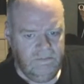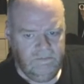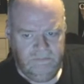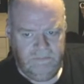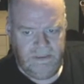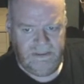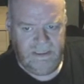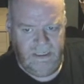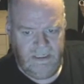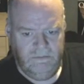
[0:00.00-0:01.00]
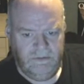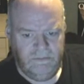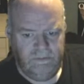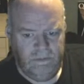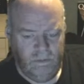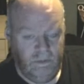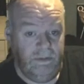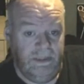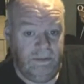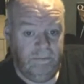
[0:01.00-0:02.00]
Because it will
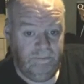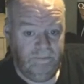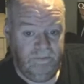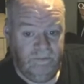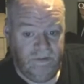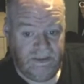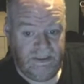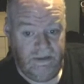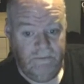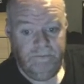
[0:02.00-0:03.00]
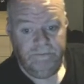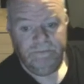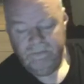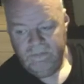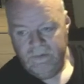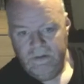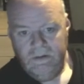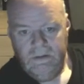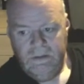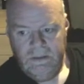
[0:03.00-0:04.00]
ruin it for a start,
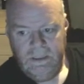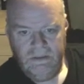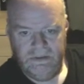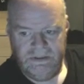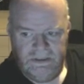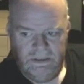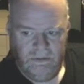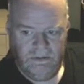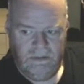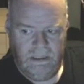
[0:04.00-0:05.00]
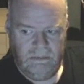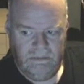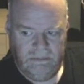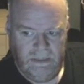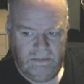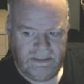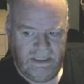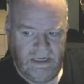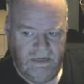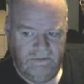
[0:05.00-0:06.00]
and also you wouldn't be able to
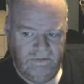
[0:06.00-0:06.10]
have